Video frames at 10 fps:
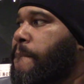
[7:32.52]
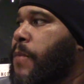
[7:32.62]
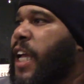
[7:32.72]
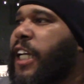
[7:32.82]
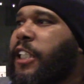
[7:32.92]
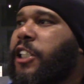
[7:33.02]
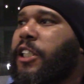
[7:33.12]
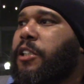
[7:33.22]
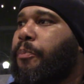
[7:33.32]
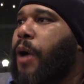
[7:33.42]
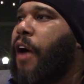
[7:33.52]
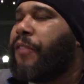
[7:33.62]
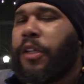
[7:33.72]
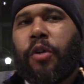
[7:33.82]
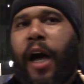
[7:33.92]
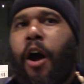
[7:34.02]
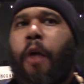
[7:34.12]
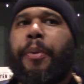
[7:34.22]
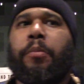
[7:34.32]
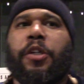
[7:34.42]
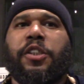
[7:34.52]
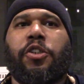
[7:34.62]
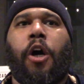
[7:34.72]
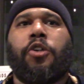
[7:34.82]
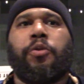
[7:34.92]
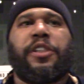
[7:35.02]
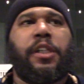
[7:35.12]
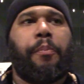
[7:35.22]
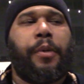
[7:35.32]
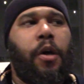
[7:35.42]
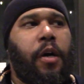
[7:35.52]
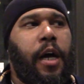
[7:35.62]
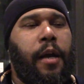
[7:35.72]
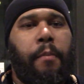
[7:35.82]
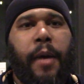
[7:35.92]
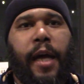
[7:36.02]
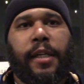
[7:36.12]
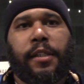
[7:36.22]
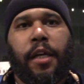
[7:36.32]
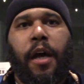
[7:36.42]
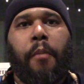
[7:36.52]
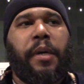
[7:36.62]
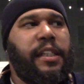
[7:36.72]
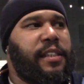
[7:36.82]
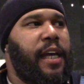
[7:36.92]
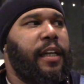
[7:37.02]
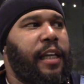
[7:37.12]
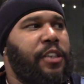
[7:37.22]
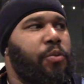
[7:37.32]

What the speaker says: He's just a prophet. You got our people that's all twisted up in all kind of madness. But he said, guess what?